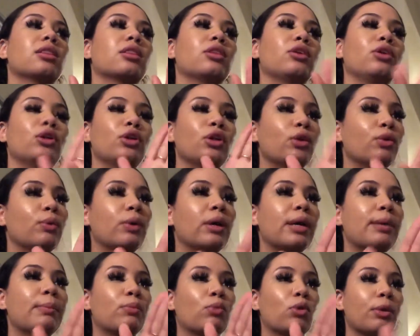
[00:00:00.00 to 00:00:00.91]
you know
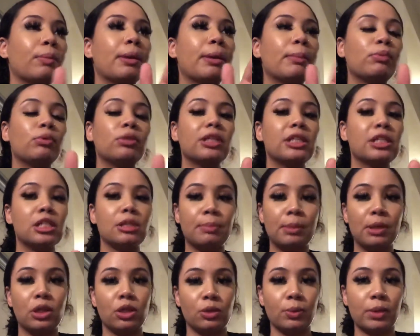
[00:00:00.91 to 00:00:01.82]
what? More people need to
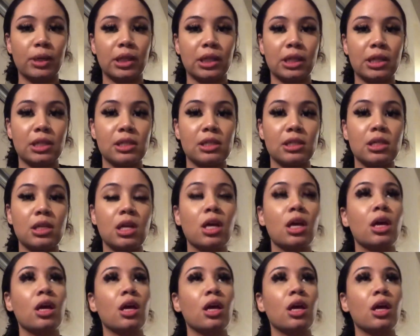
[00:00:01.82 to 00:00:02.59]
be doing this.